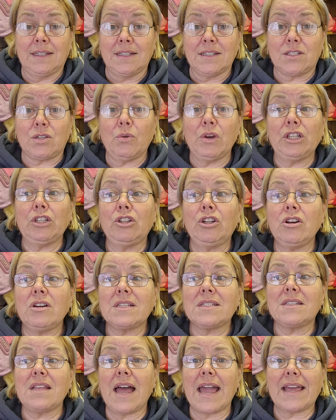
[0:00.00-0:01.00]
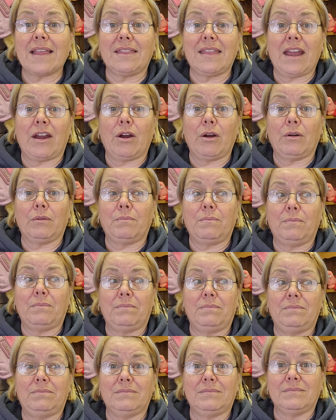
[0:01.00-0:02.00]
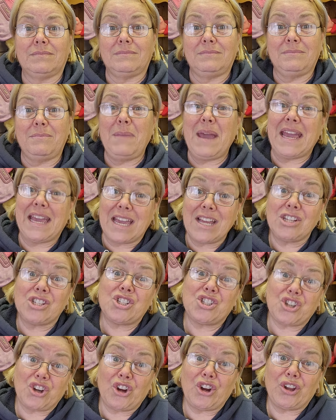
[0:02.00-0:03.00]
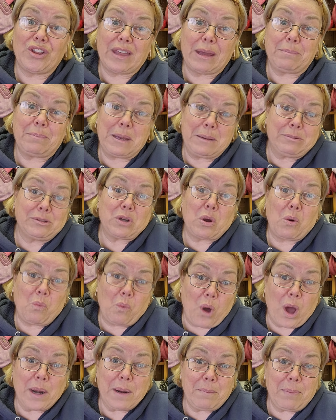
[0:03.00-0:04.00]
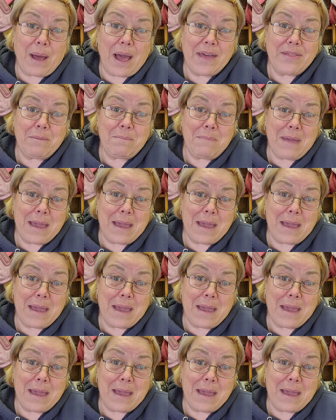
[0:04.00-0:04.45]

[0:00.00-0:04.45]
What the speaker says: So it looks like they're making sure that people don't want to buy them.